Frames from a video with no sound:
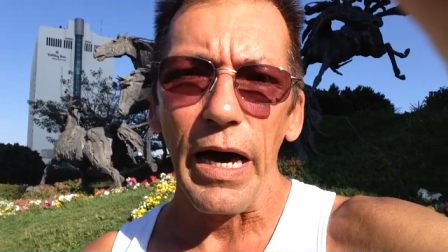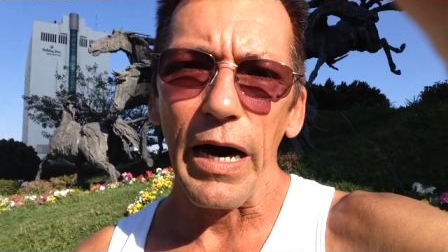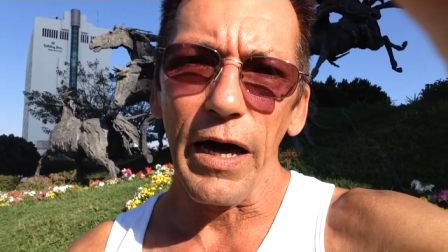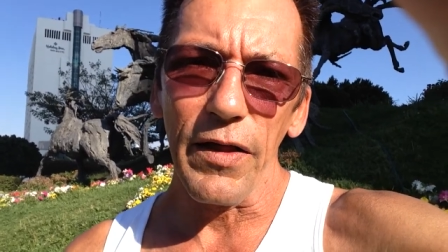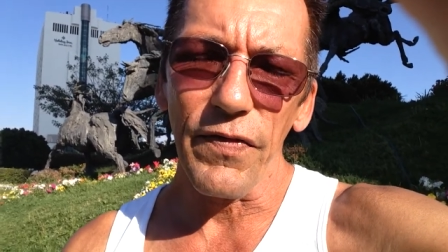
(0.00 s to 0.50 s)

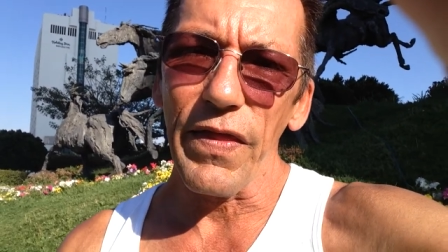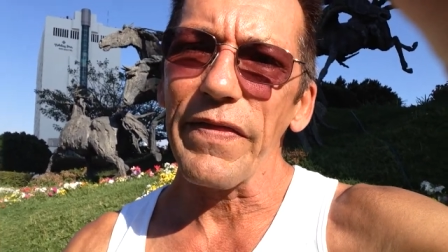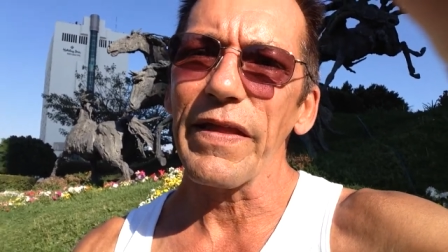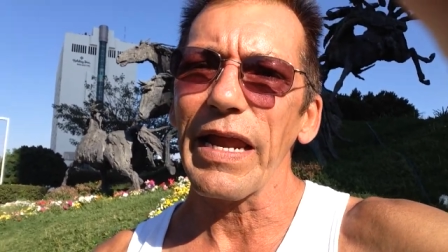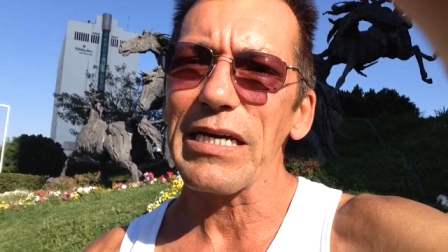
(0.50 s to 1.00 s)
Uh,
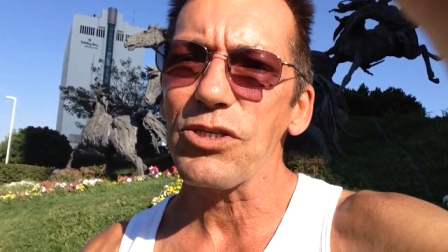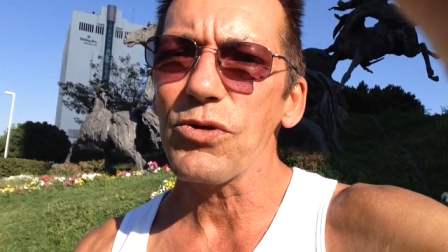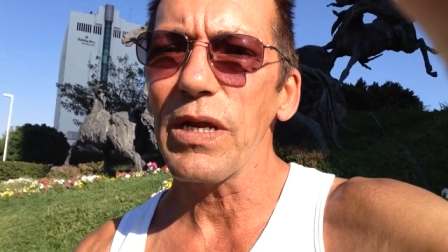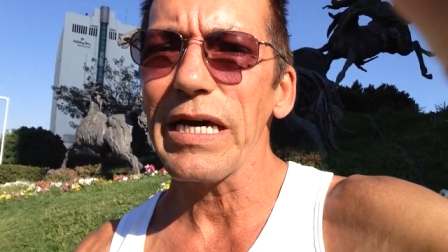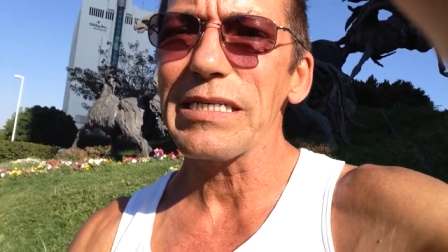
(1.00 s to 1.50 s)
then the next
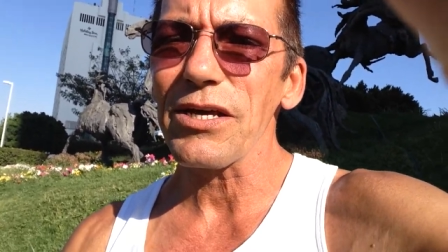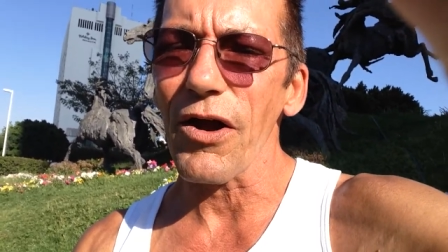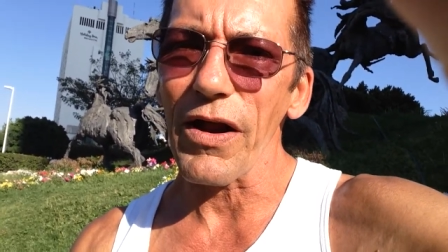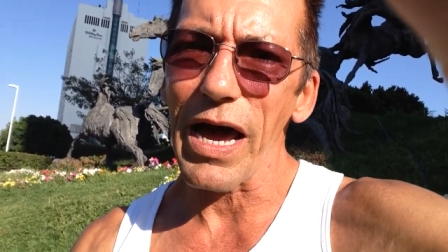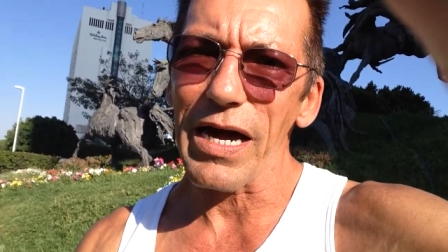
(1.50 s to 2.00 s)
two links
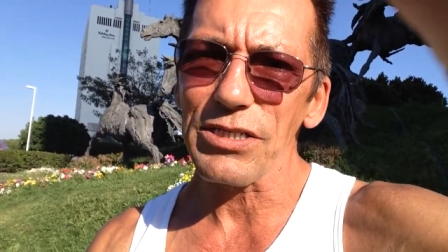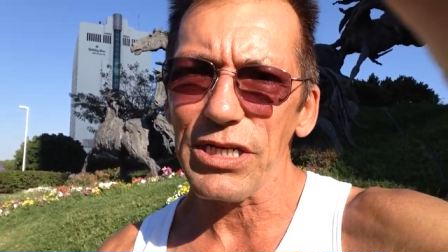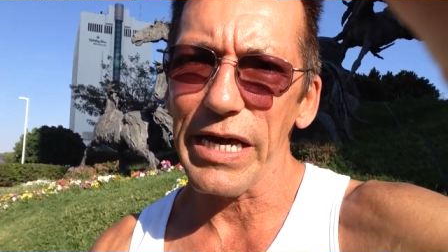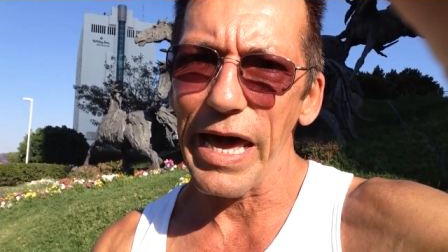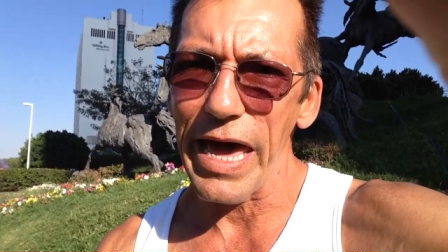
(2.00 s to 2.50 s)
are
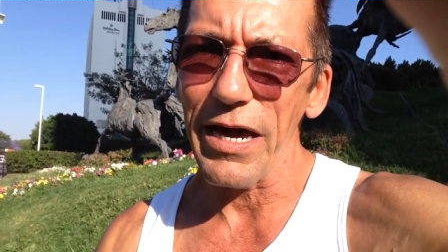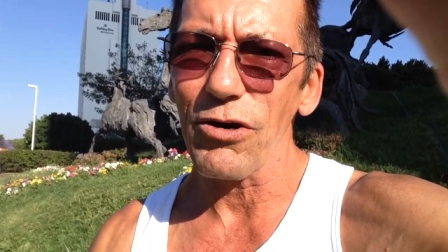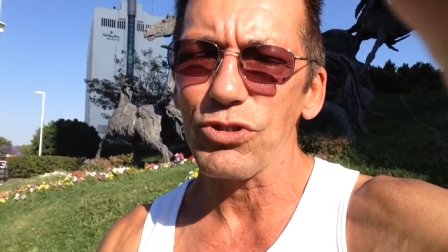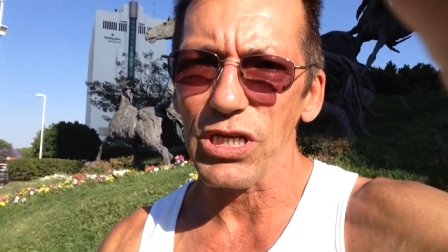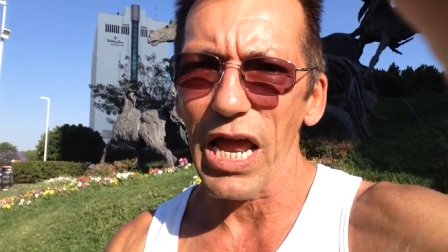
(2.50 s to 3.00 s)
actually
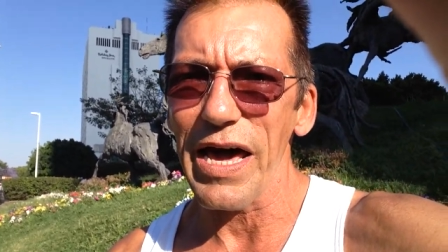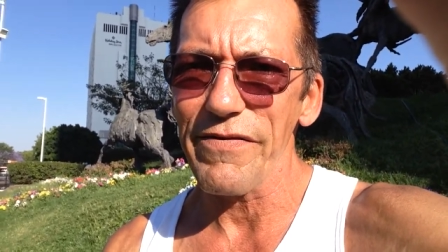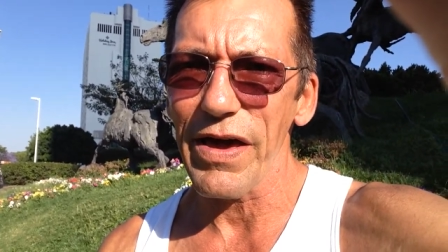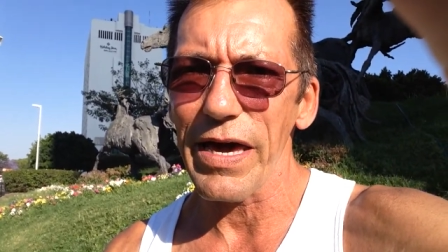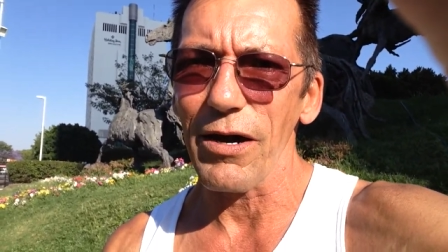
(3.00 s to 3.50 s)
Hangouts, live
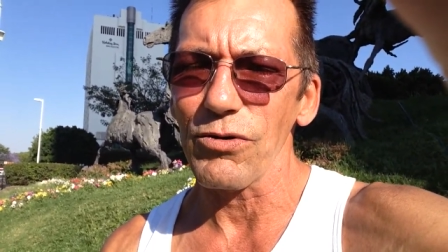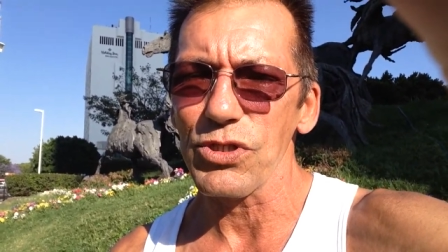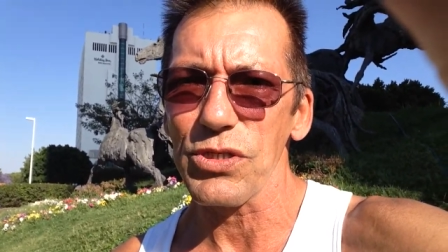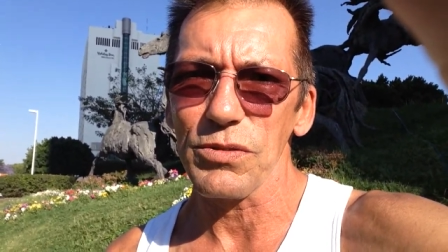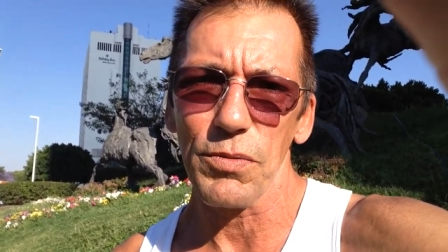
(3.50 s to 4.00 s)

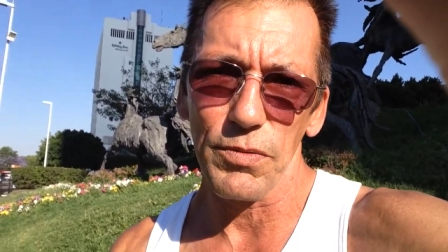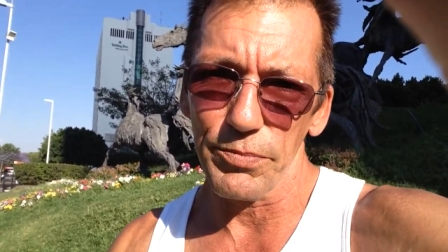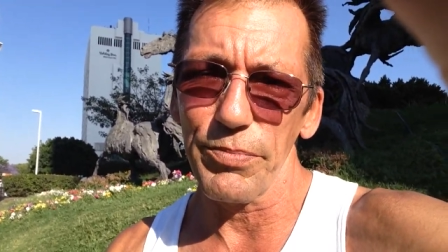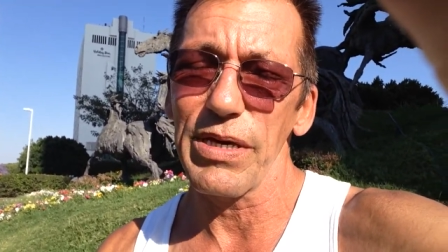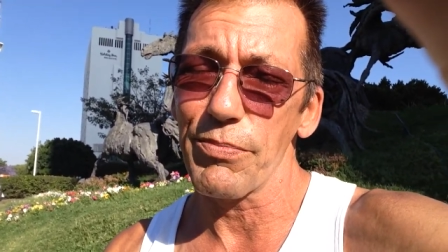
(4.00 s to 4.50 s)
Hangouts. They'll
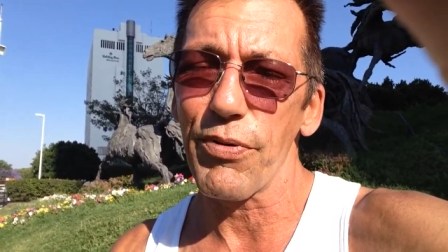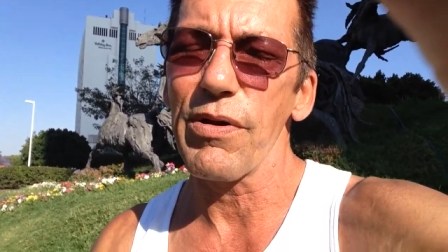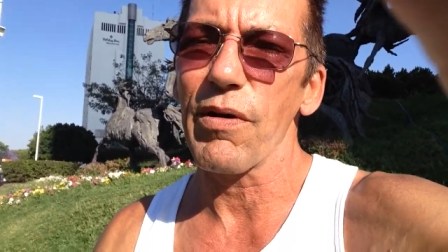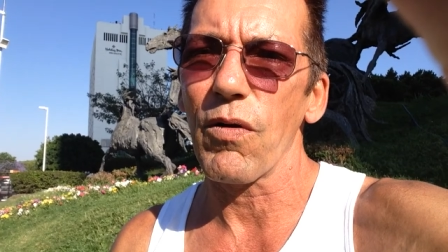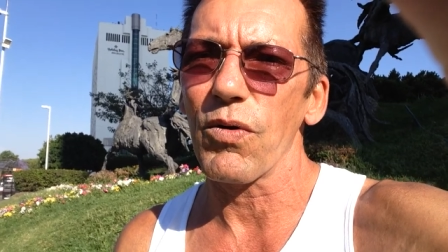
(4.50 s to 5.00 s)
be
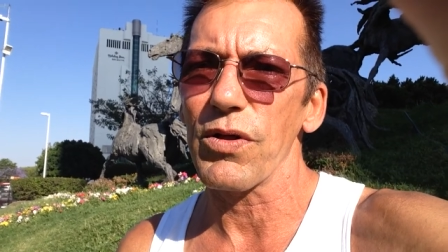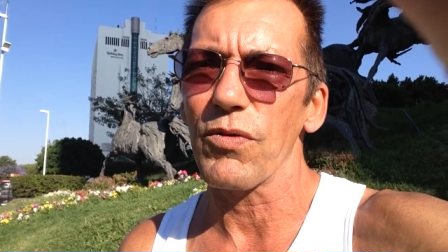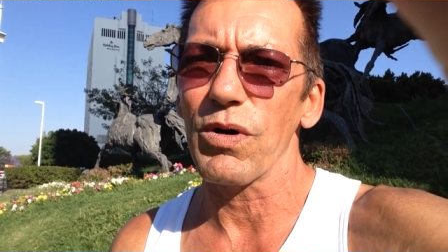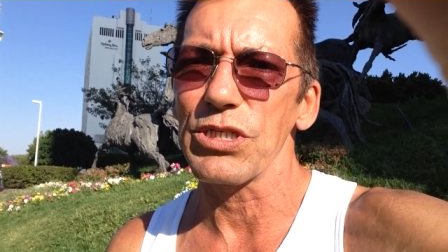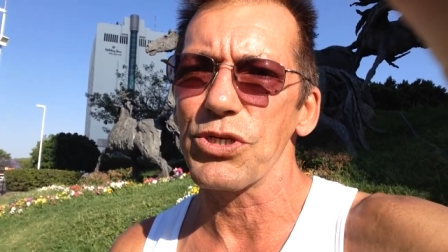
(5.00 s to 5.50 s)
pre-recorded,
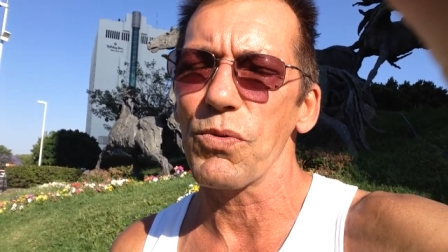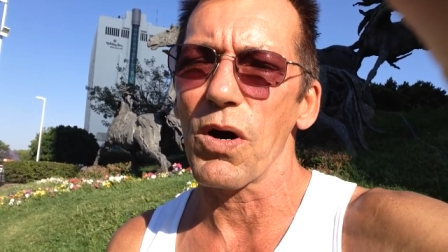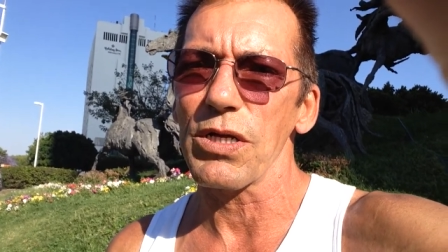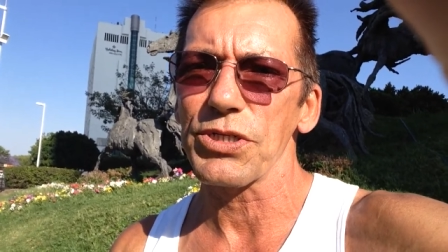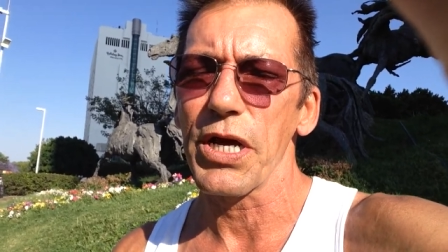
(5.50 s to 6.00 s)
the ones you
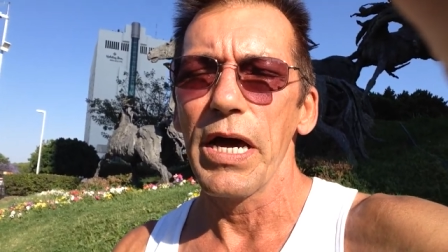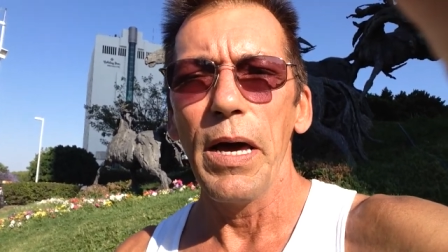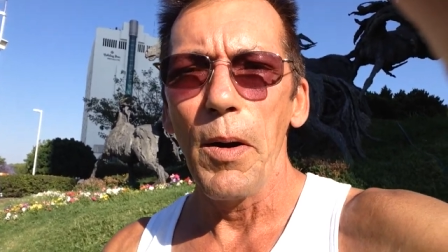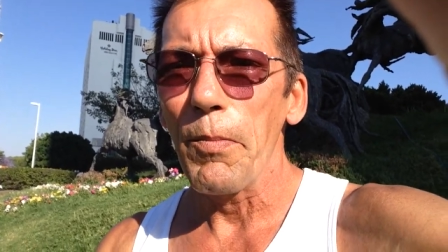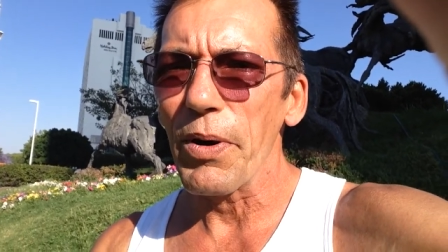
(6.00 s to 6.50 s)
watch,
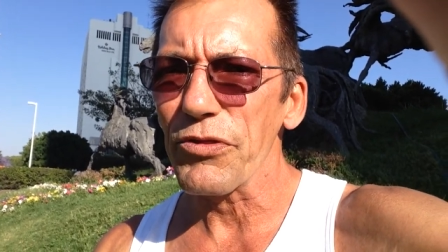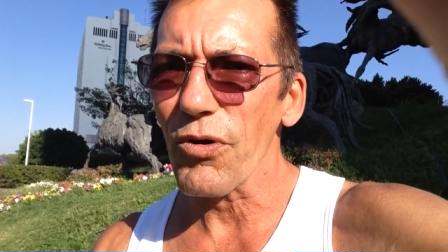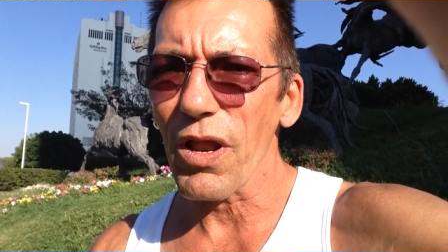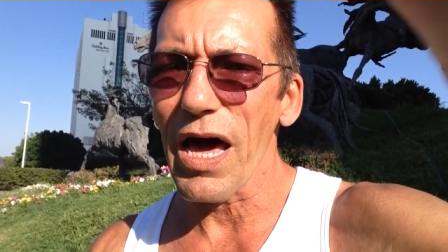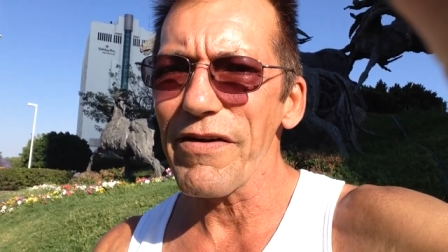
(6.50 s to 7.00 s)
but
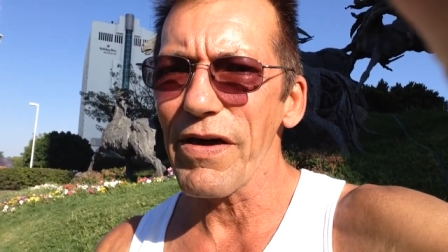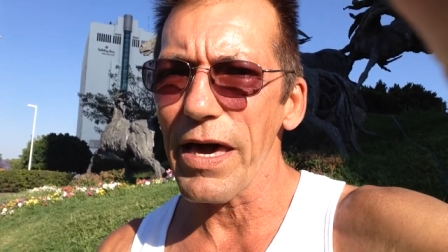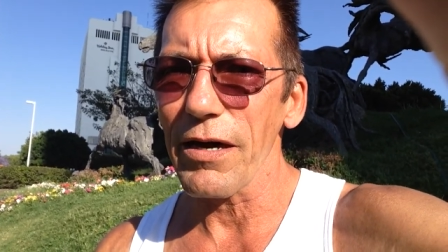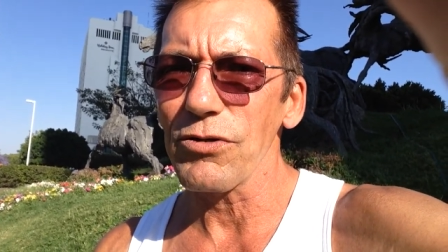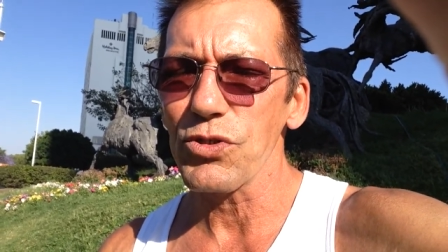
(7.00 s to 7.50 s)
they're live
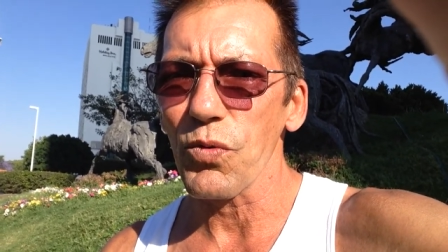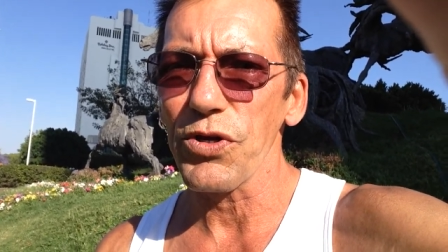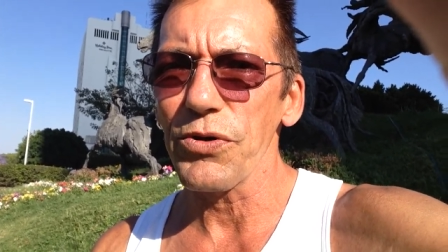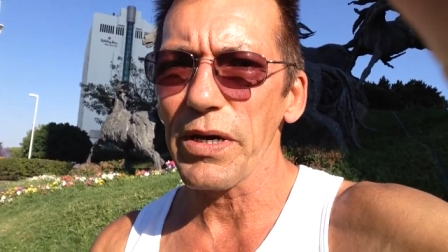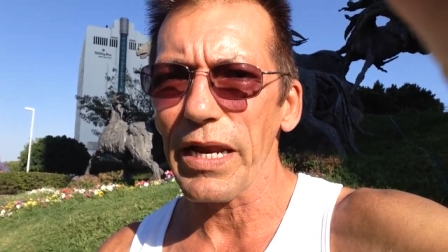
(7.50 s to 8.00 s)
Hangouts where
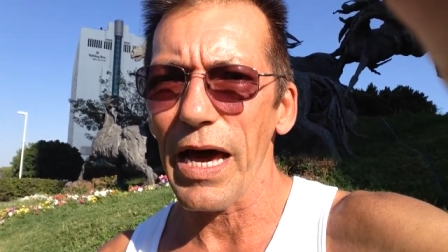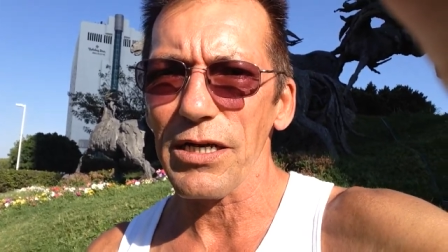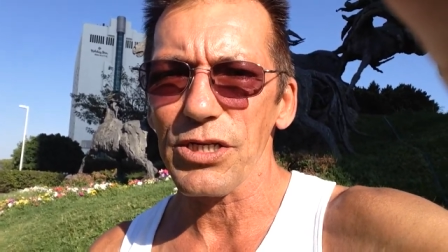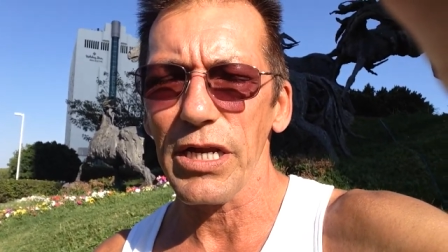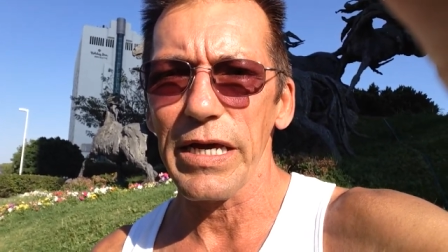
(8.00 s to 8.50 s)
you can
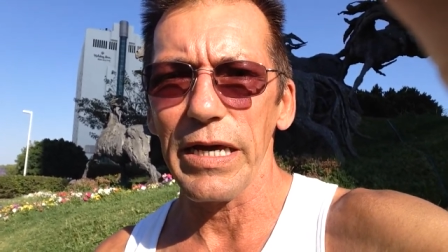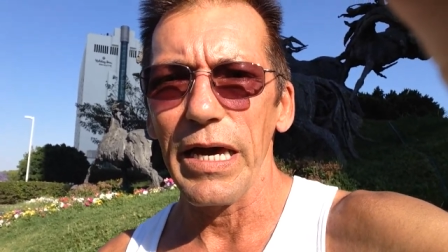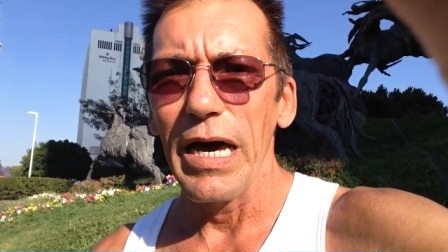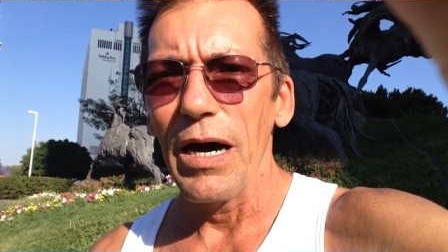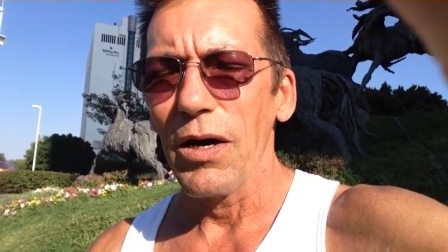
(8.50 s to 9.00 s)
actually
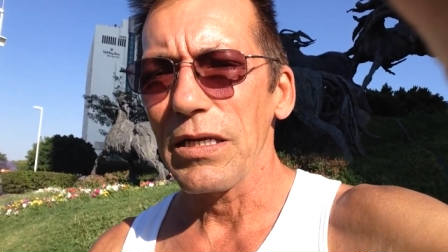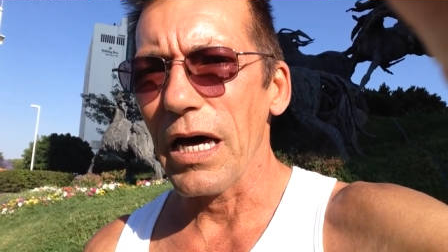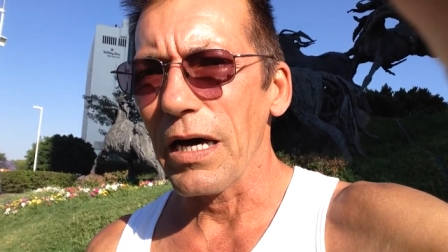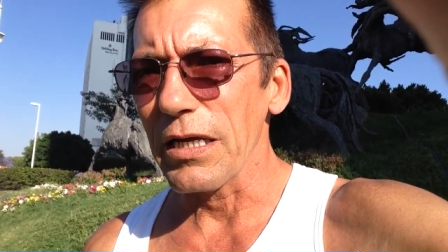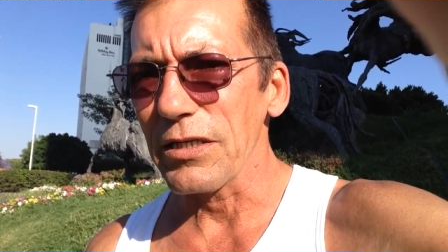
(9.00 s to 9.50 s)

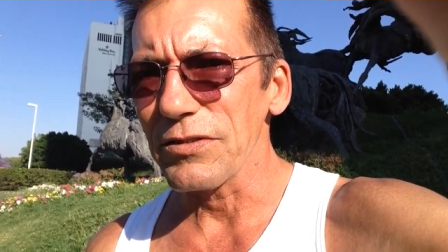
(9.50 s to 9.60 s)
uh,